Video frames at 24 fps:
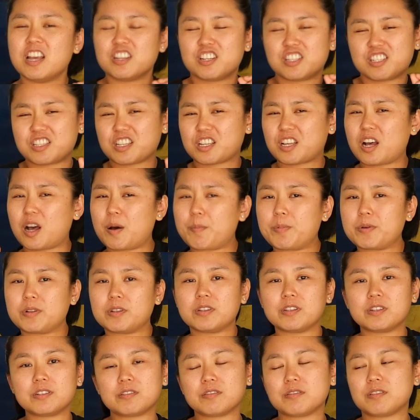Just a couple
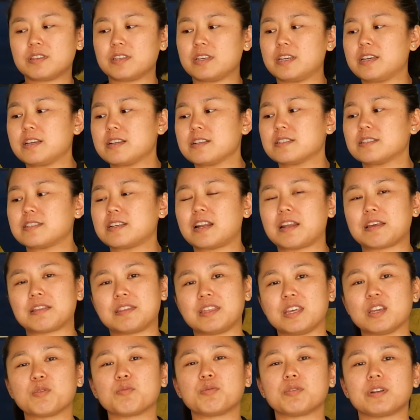little things that I
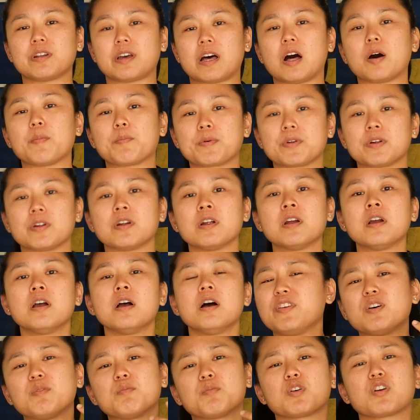think would help her
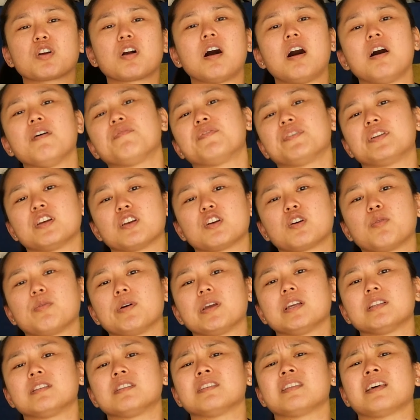feel more confident
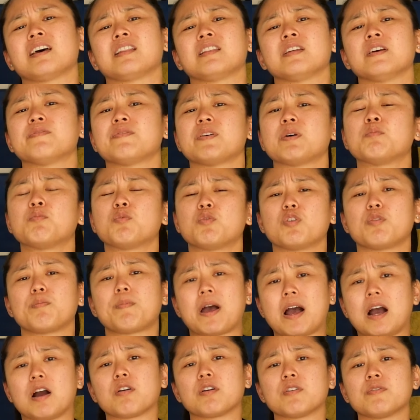going into that lift and more
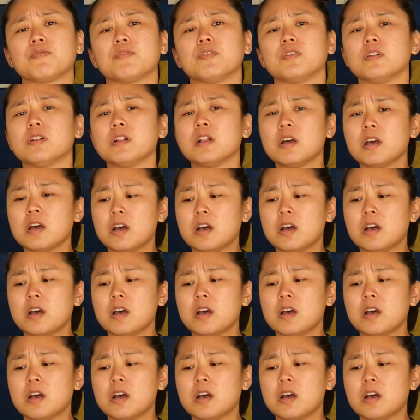powerful.